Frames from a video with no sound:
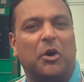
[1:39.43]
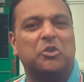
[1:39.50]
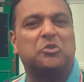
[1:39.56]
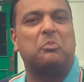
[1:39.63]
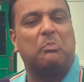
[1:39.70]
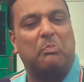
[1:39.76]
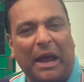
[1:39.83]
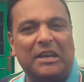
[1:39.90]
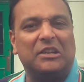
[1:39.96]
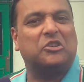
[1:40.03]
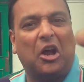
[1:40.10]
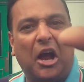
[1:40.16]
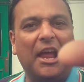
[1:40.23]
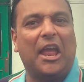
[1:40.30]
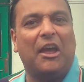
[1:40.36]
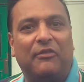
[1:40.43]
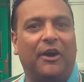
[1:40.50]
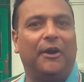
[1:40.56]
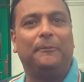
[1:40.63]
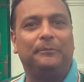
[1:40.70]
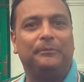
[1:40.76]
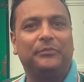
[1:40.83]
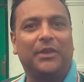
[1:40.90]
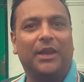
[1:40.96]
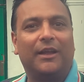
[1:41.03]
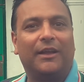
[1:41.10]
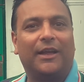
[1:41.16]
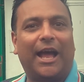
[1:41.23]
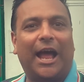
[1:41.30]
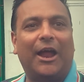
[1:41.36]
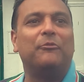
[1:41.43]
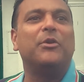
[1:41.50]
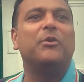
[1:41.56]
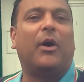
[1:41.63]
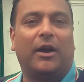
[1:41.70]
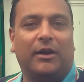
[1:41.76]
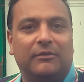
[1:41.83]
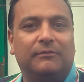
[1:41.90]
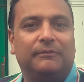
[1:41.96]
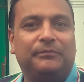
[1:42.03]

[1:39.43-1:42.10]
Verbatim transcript: most fast guy ever, and we won.